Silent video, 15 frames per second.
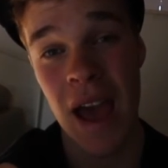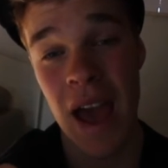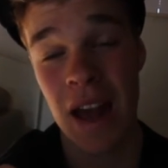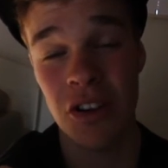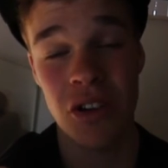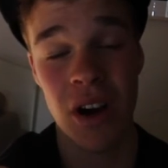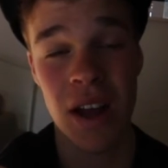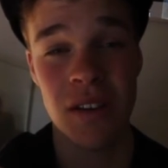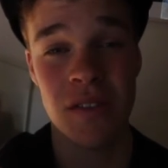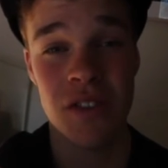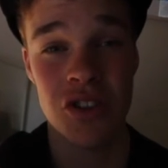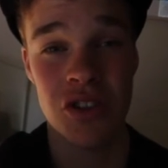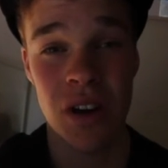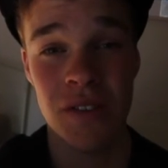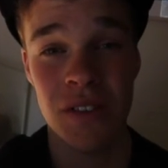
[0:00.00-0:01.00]
And great for
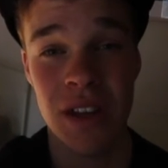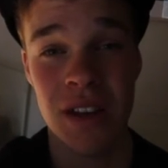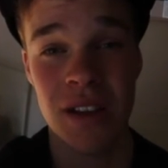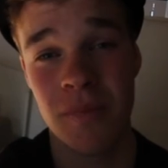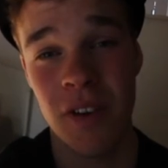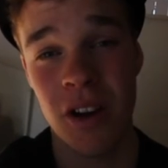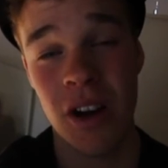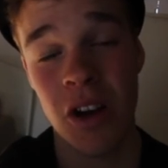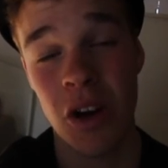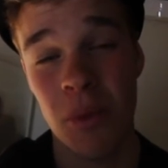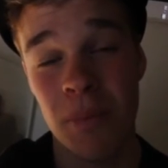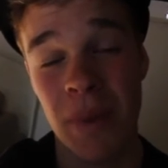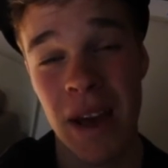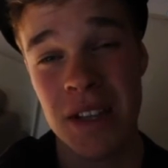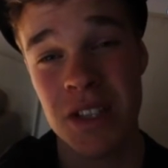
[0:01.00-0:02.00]
traveling, very
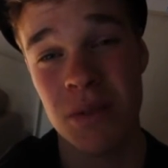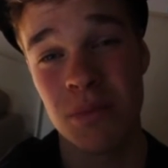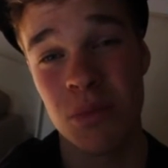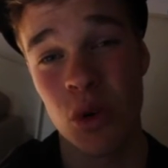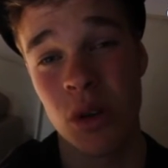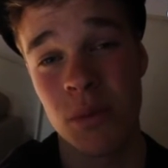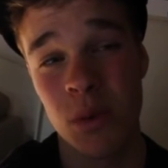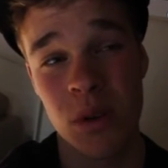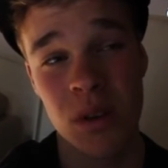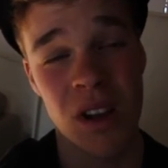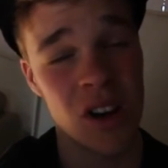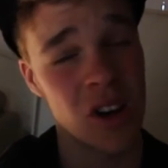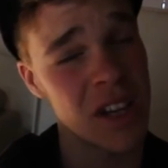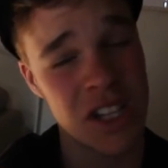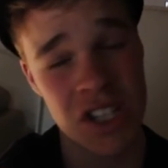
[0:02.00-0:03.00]
compact and portable,
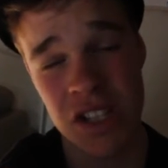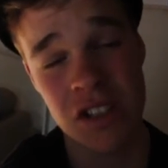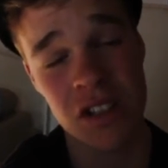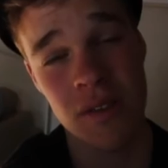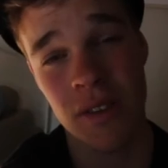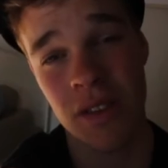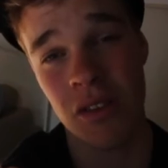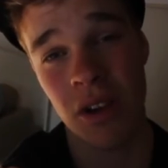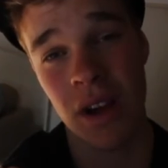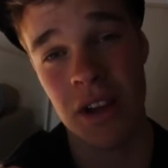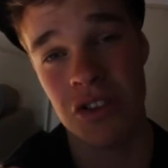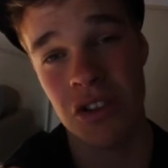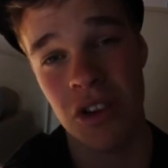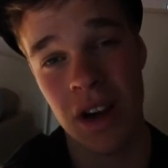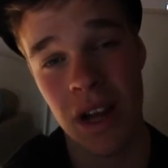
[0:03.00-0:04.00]
only just over three
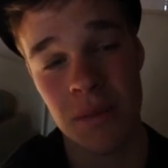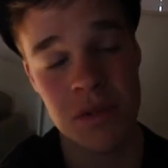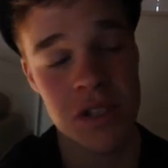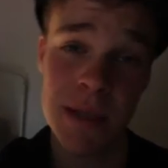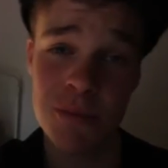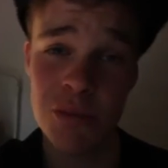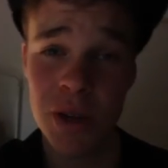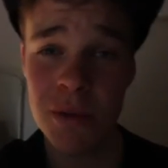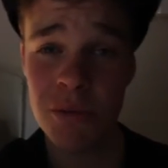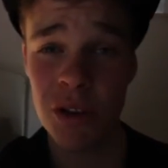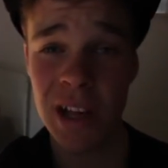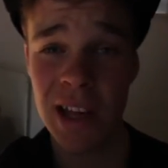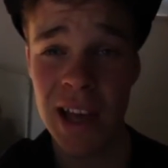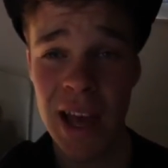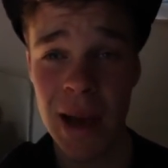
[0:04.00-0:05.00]
hundred grams. Pretty
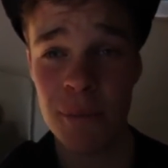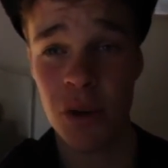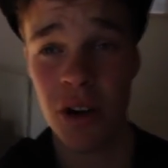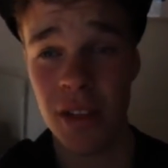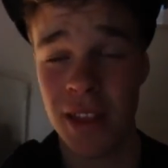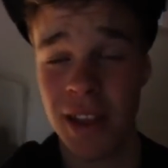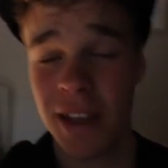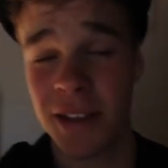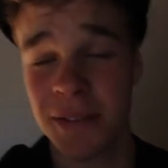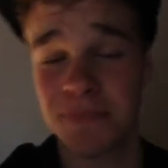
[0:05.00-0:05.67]
brilliant camera, I think.